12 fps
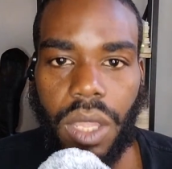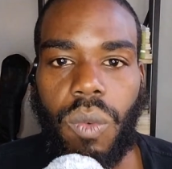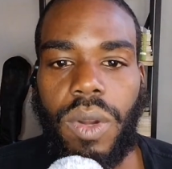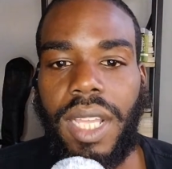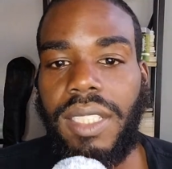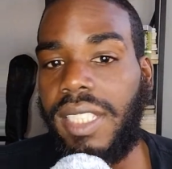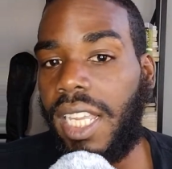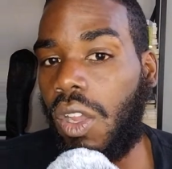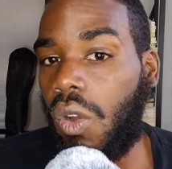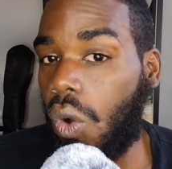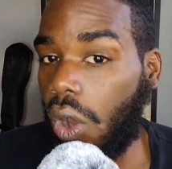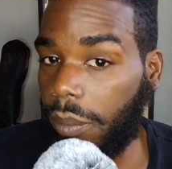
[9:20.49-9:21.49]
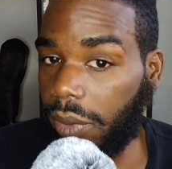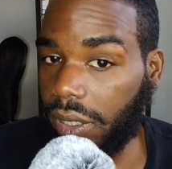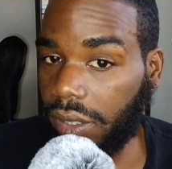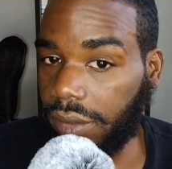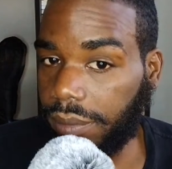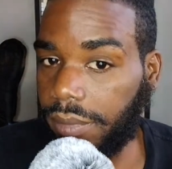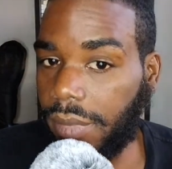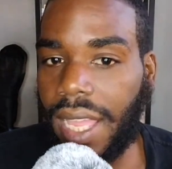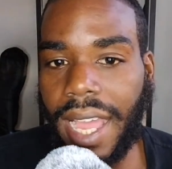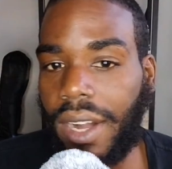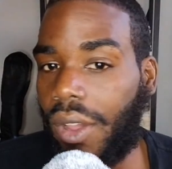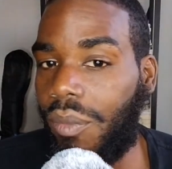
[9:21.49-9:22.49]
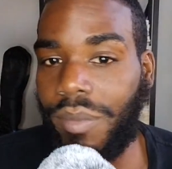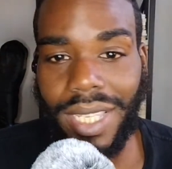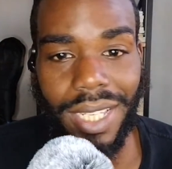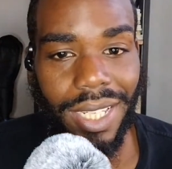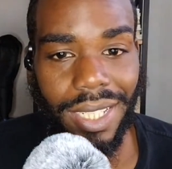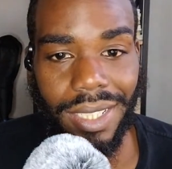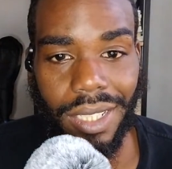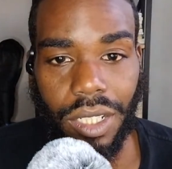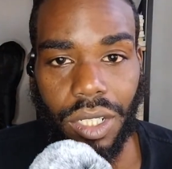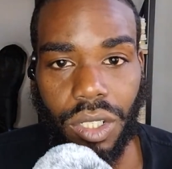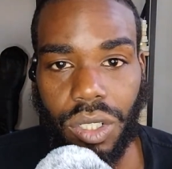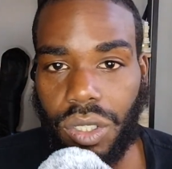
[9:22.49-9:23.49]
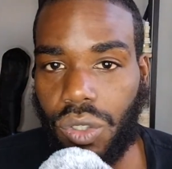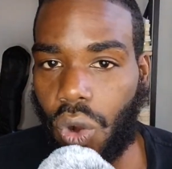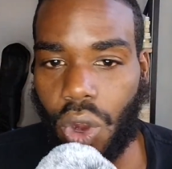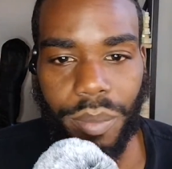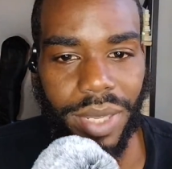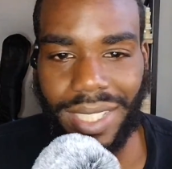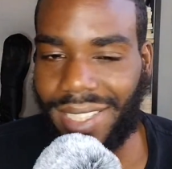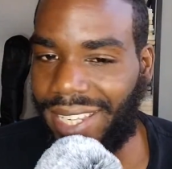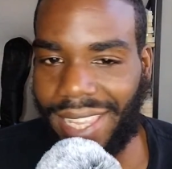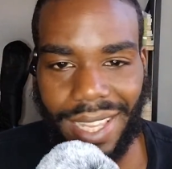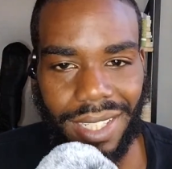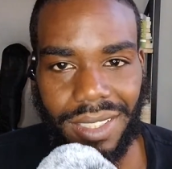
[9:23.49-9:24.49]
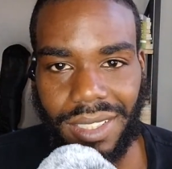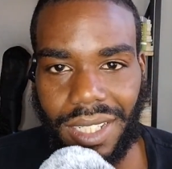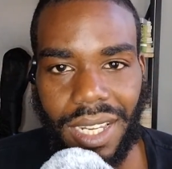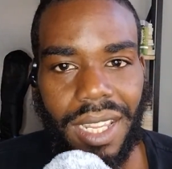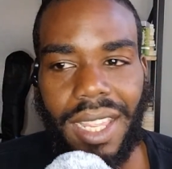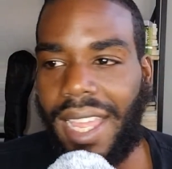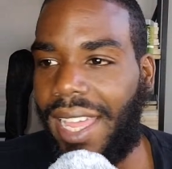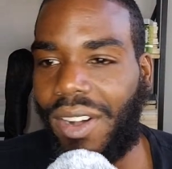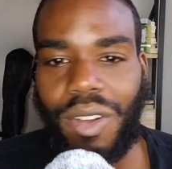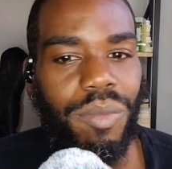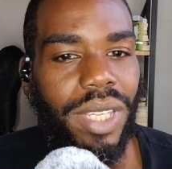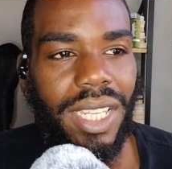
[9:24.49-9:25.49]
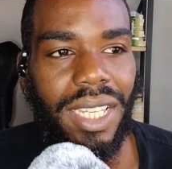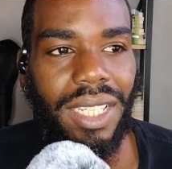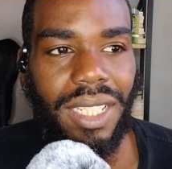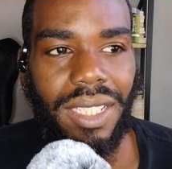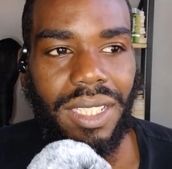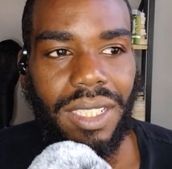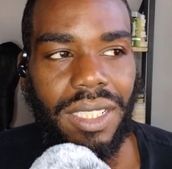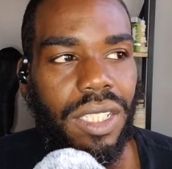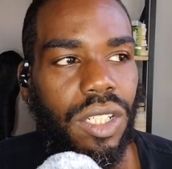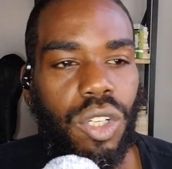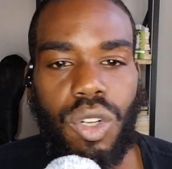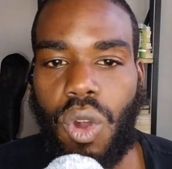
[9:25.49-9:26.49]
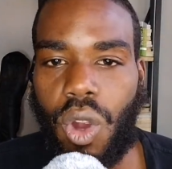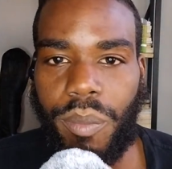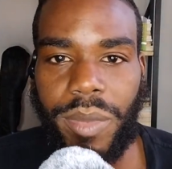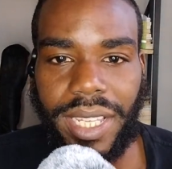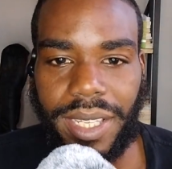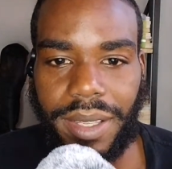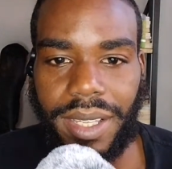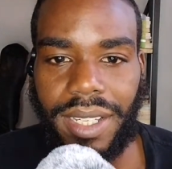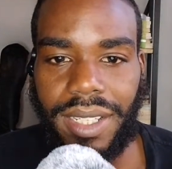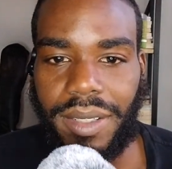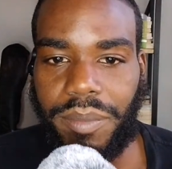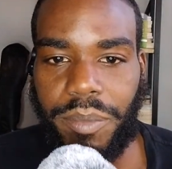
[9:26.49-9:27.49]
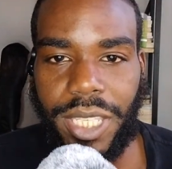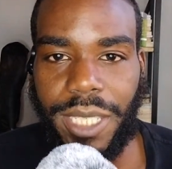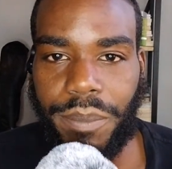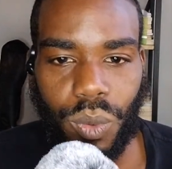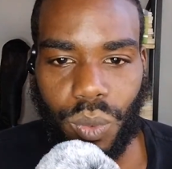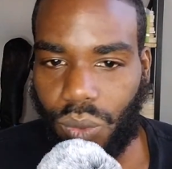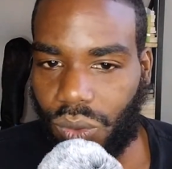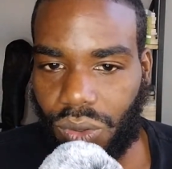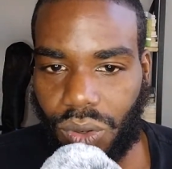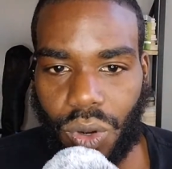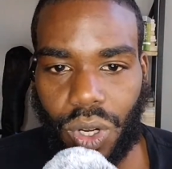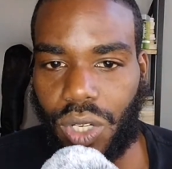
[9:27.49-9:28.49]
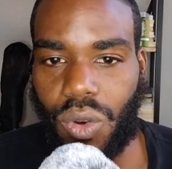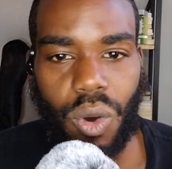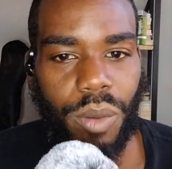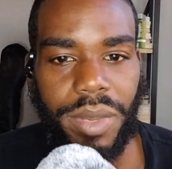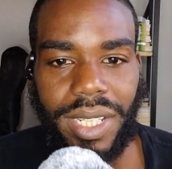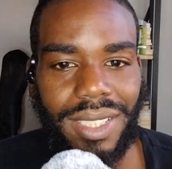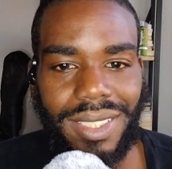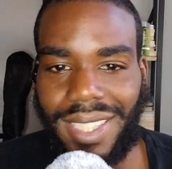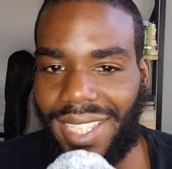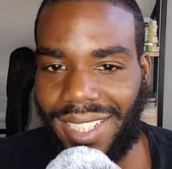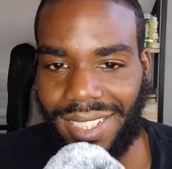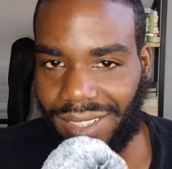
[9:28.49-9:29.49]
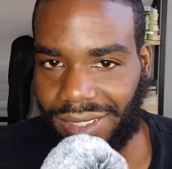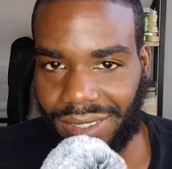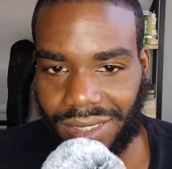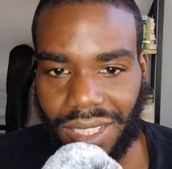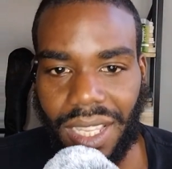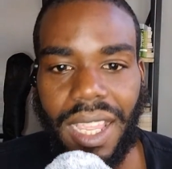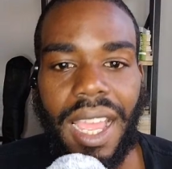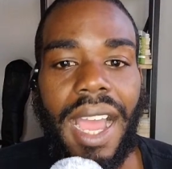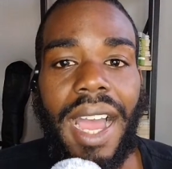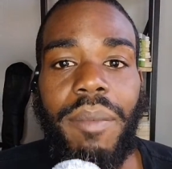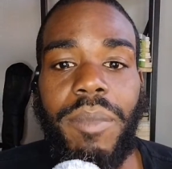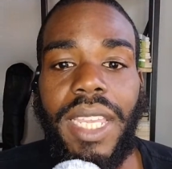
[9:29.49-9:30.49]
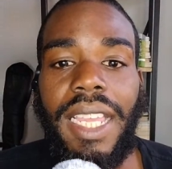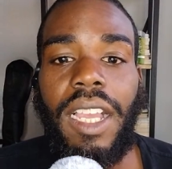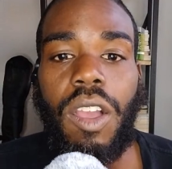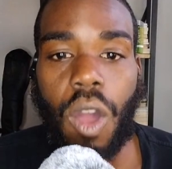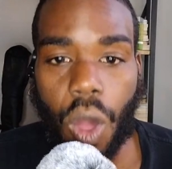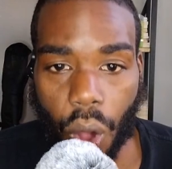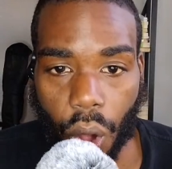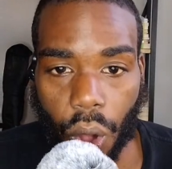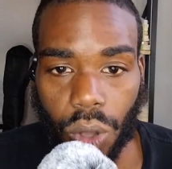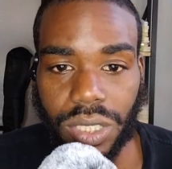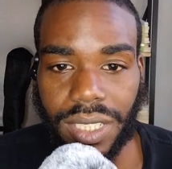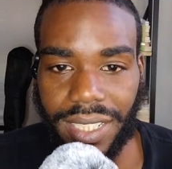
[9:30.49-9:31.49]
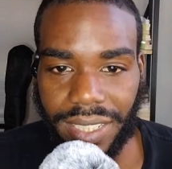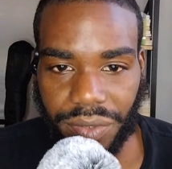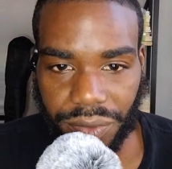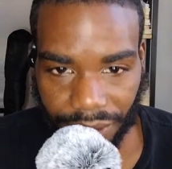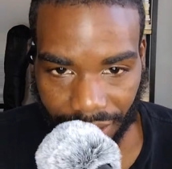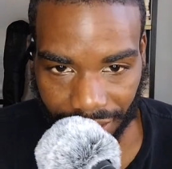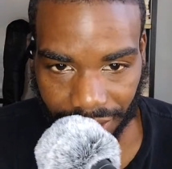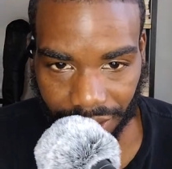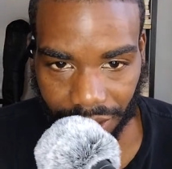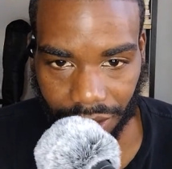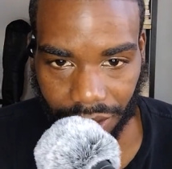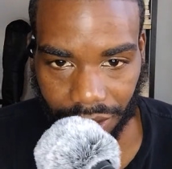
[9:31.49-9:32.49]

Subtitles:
When I say karma, I don't mean karmic debt. I don't mean karmic people or karmic things. I mean cause and effect.